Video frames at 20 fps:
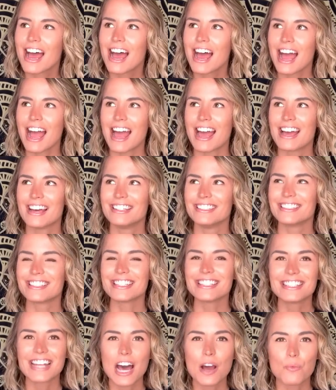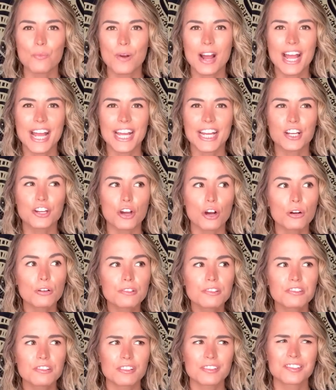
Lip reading: And in that way, ghosts